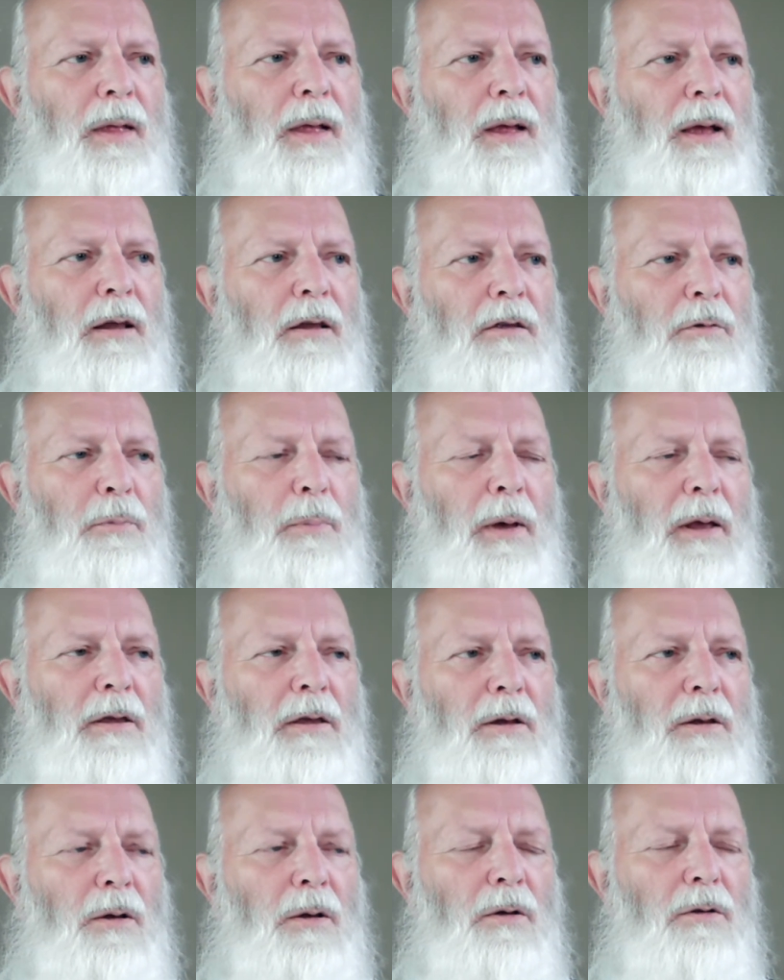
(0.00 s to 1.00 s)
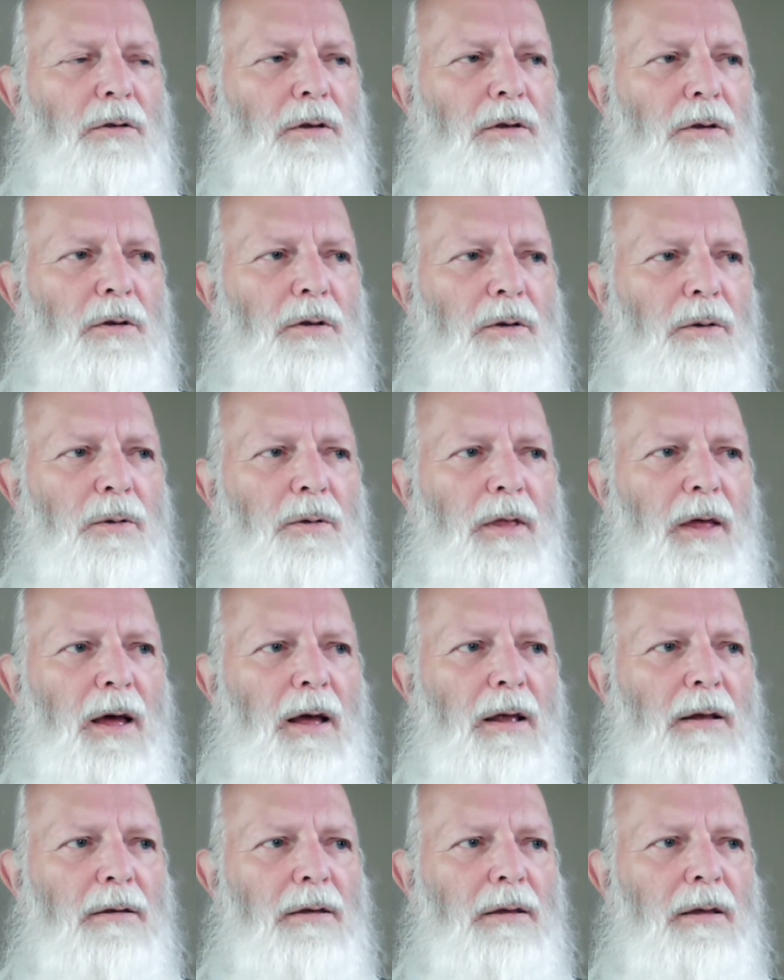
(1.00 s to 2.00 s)
It is better not to do
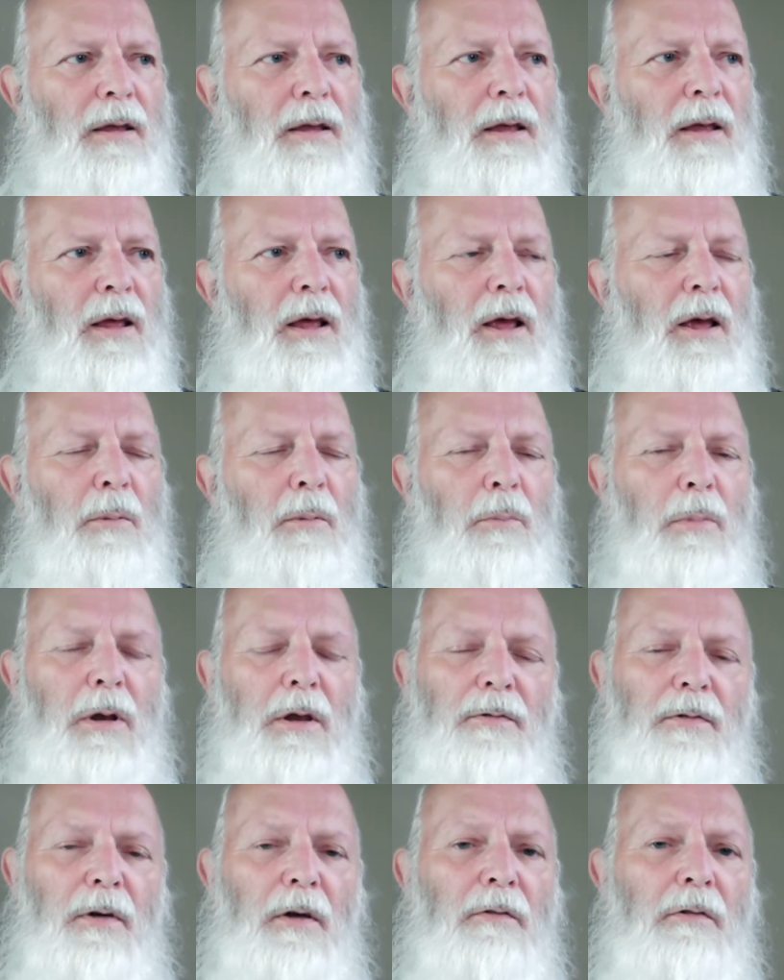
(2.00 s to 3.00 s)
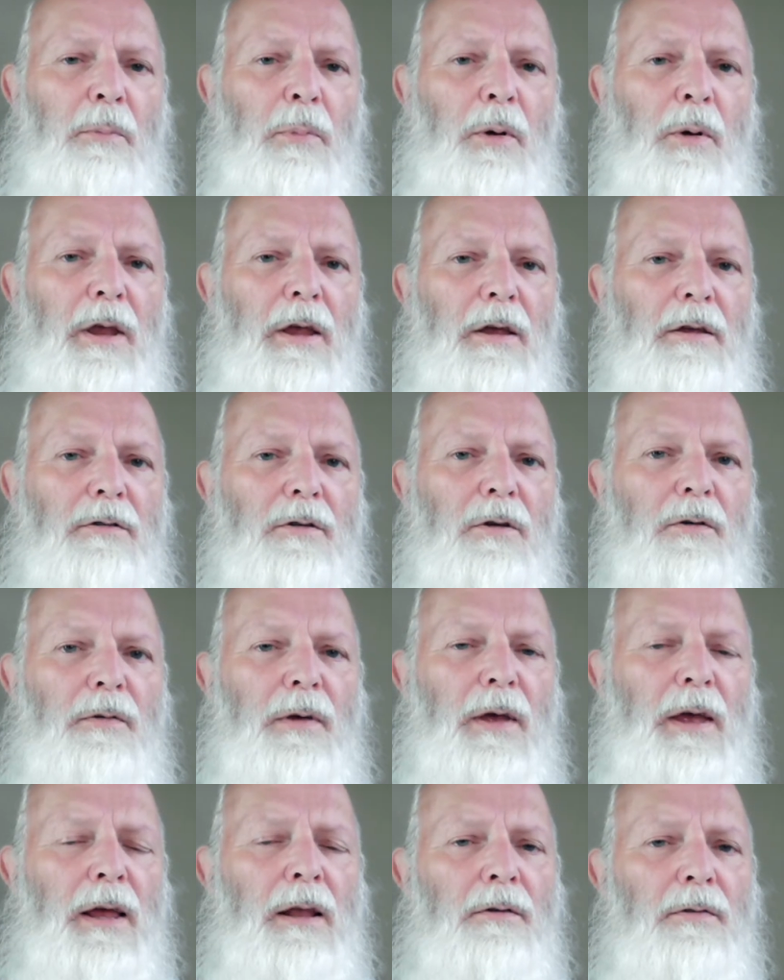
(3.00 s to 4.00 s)
that. But if everybody is of
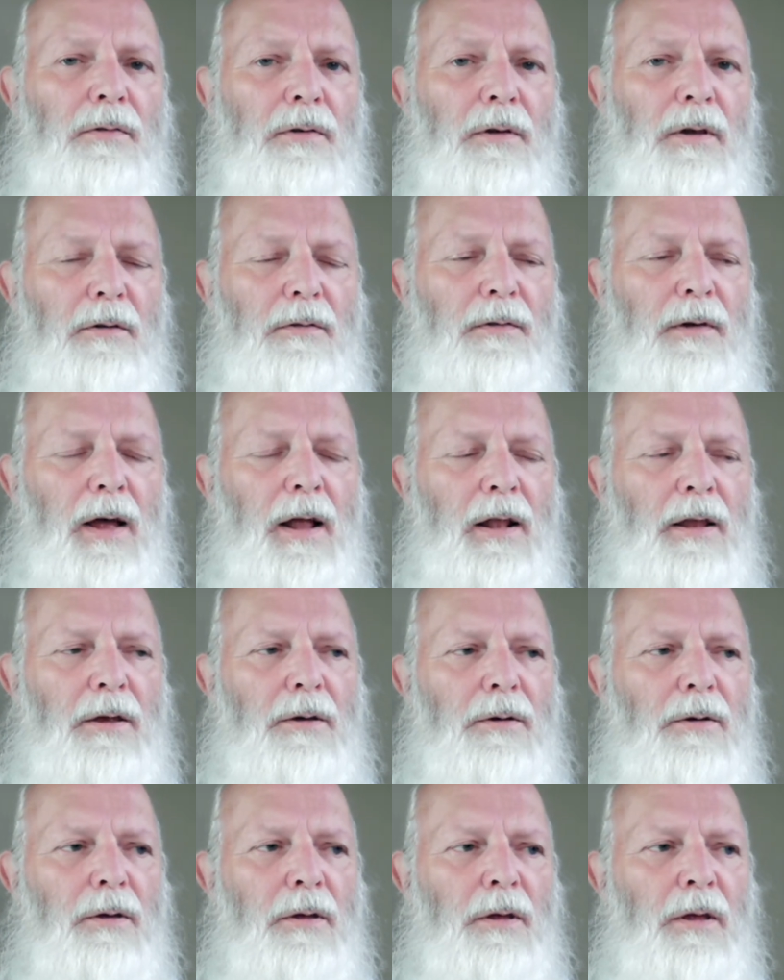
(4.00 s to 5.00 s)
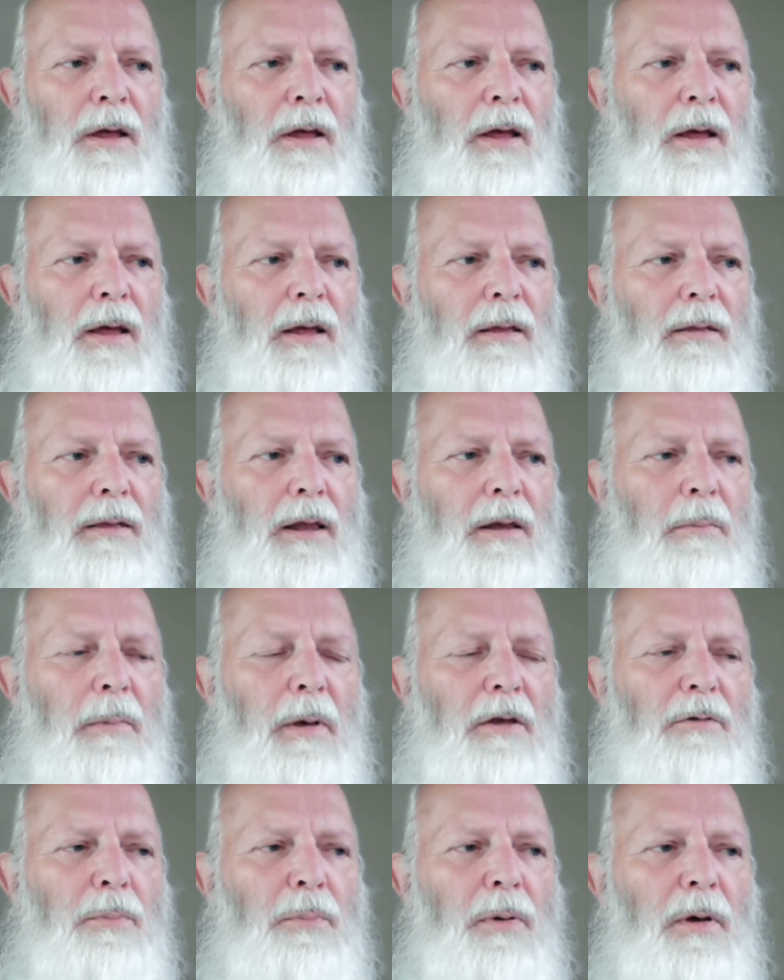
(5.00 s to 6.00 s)
infinite value, then it
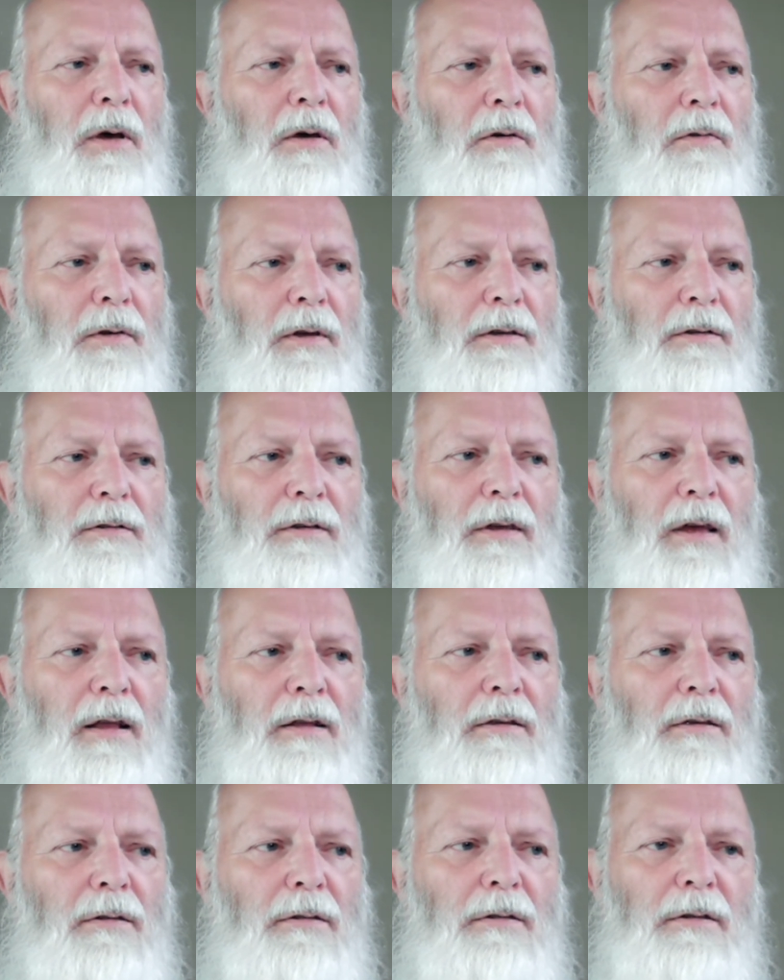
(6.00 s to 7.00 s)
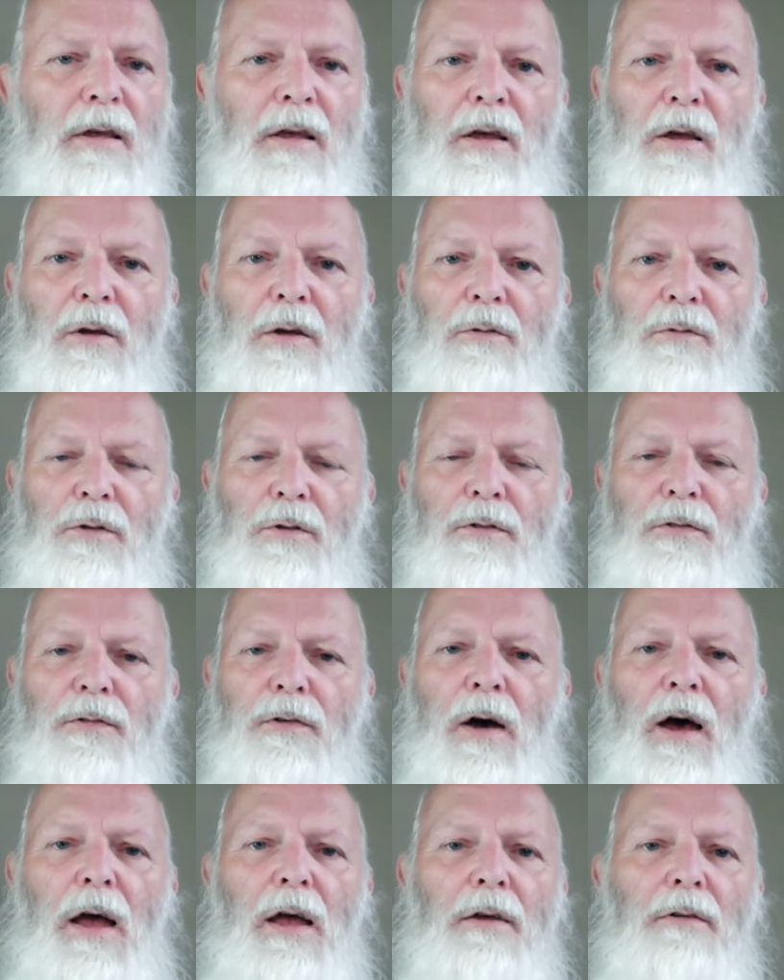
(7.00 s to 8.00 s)
makes perfect sense for
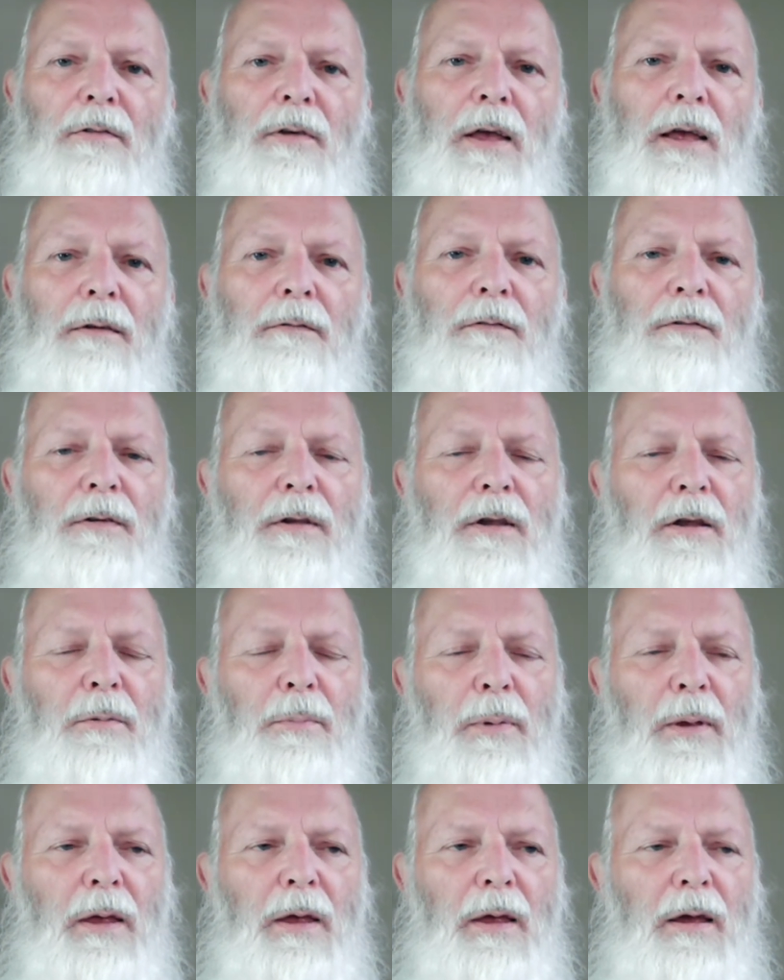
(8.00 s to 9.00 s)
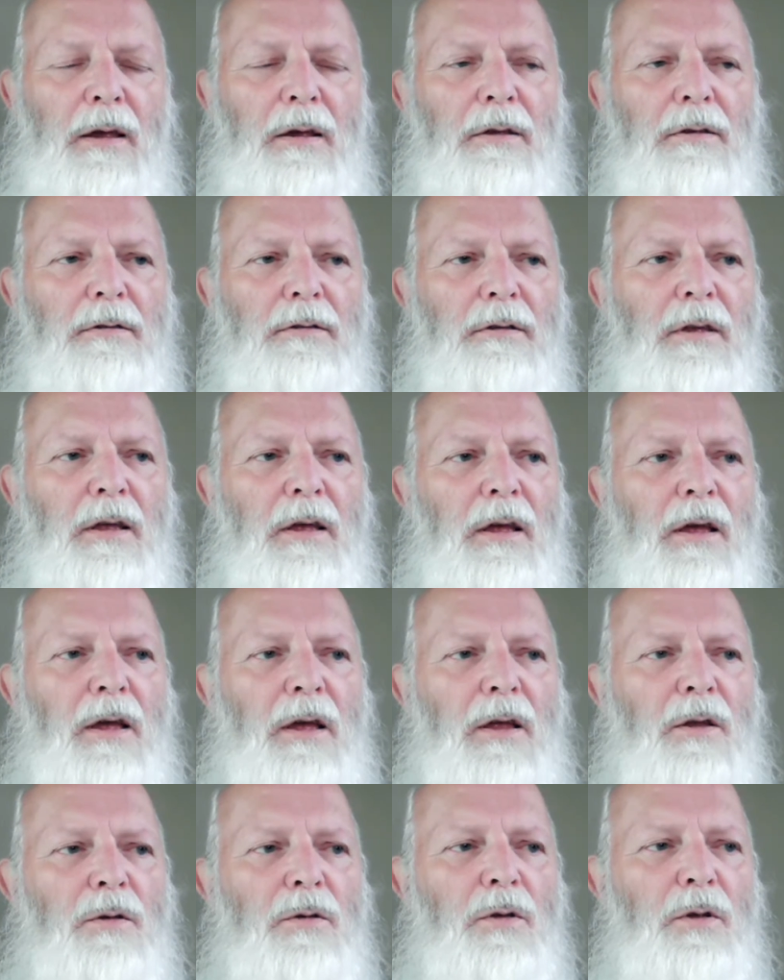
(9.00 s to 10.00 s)
5 infinite beings
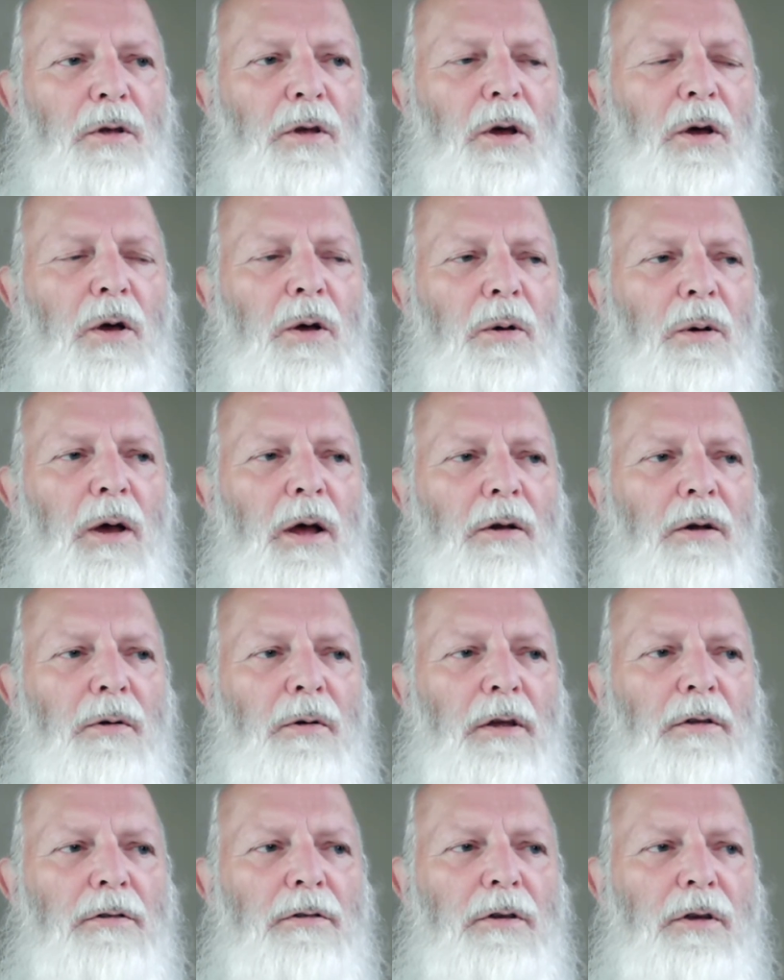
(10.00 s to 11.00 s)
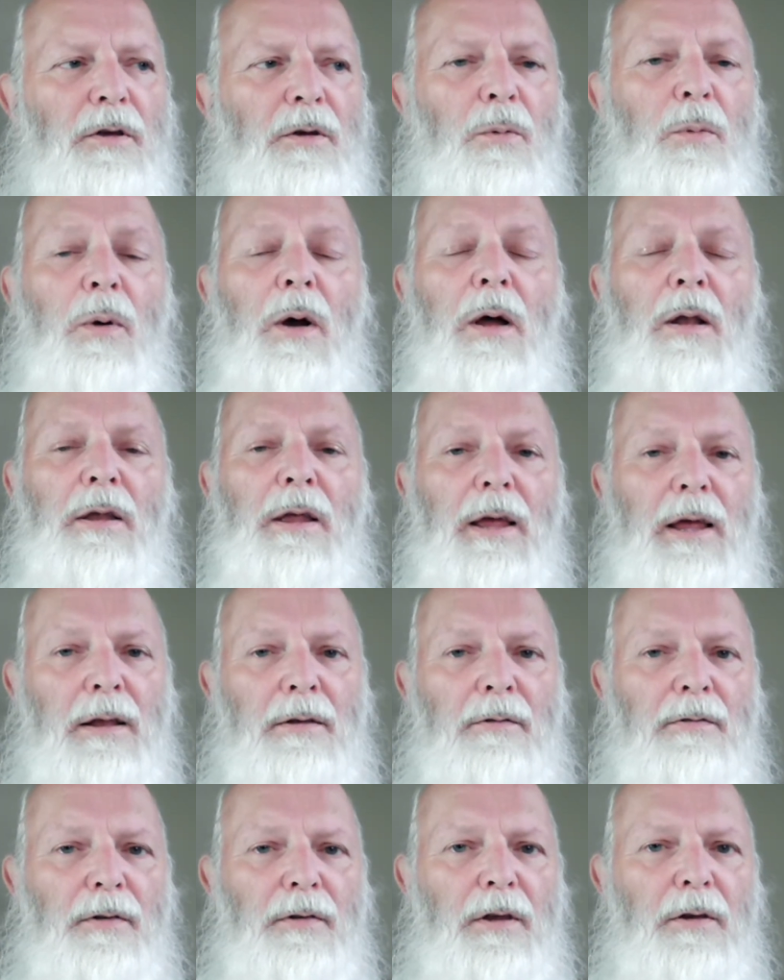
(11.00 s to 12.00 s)
to go and rescue 1
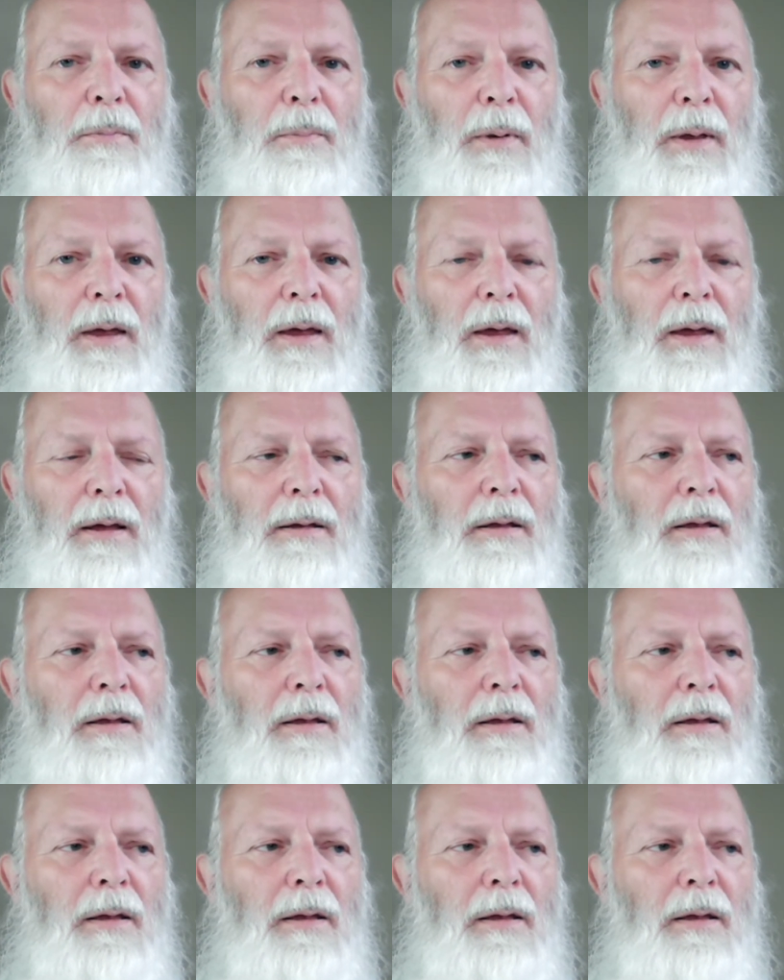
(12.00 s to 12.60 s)
infinite being,